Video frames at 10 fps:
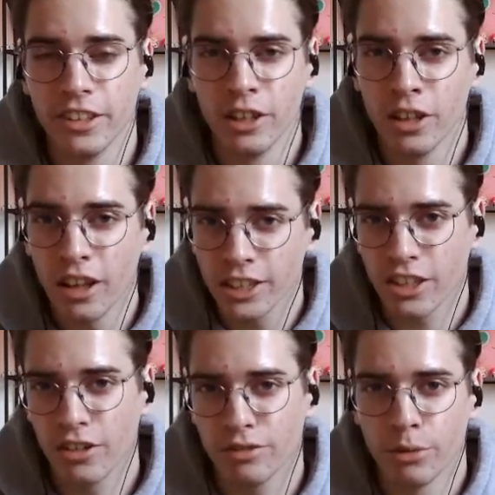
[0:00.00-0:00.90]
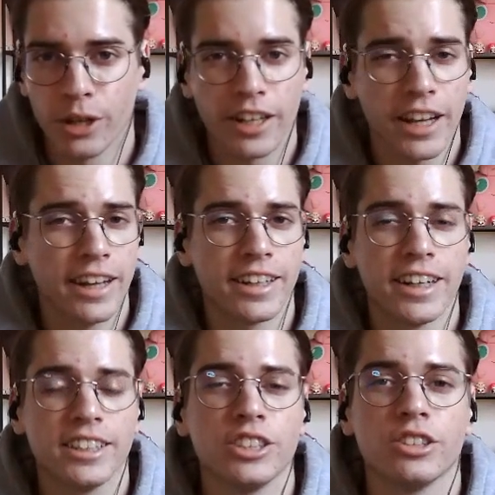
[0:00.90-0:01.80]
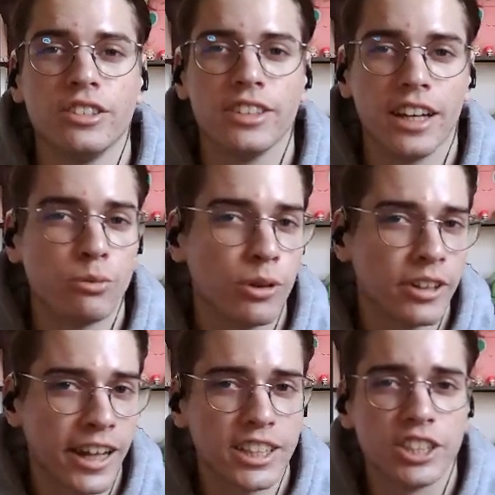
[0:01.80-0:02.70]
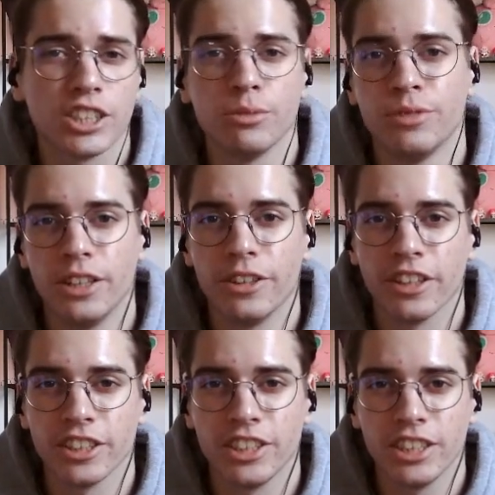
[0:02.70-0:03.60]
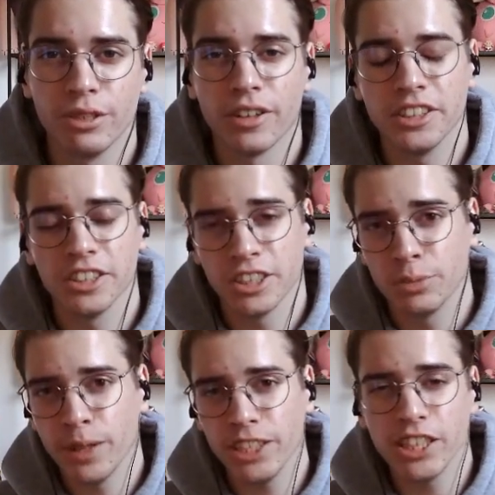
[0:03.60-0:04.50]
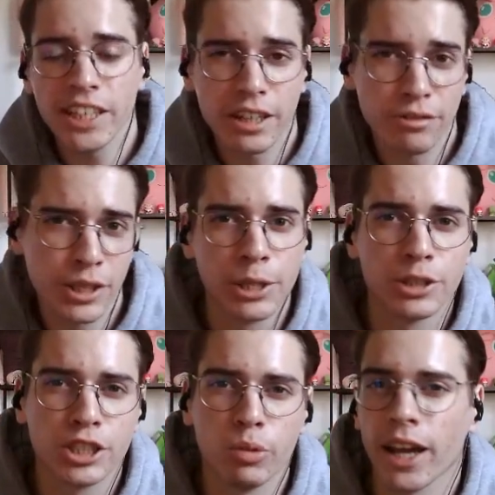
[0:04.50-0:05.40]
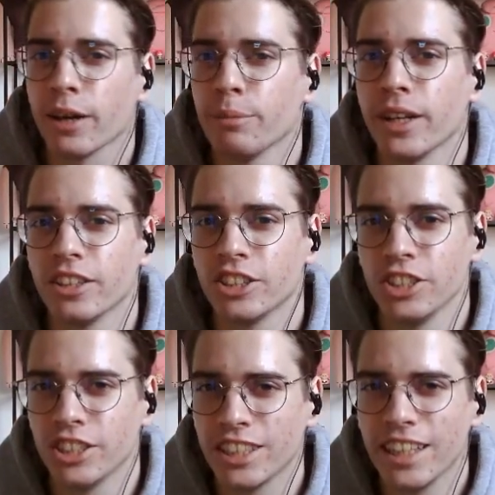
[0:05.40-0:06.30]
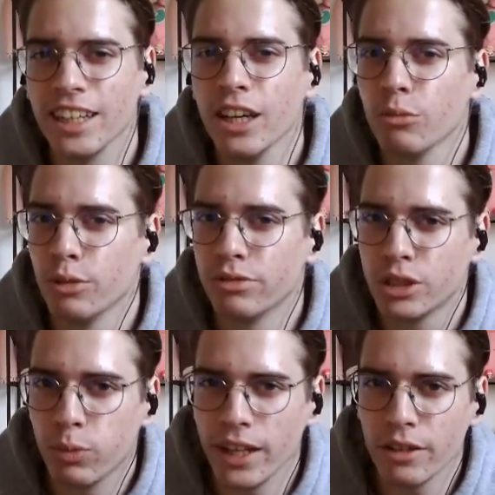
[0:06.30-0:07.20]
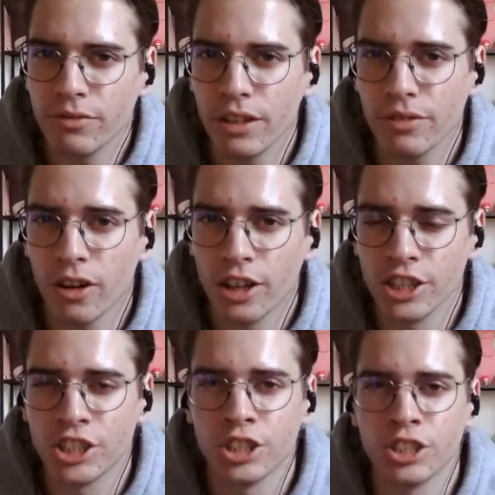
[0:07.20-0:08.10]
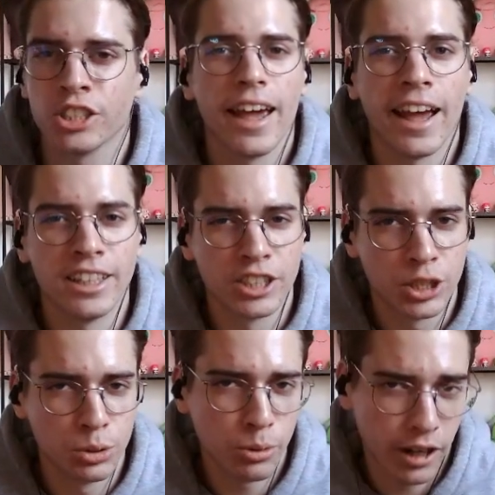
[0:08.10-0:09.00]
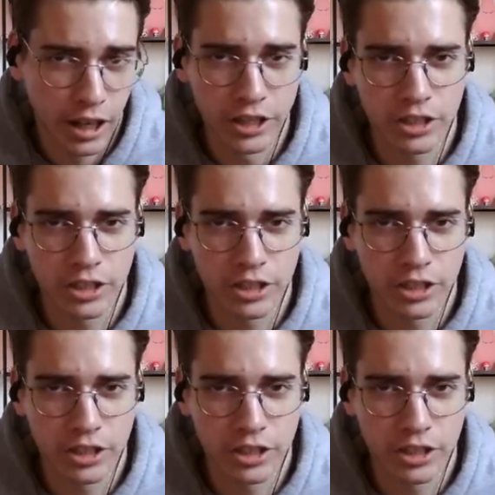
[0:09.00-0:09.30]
lot of work and will get you some very nice defenses, especially if you use the recommended CC with 25 archers and 2 ice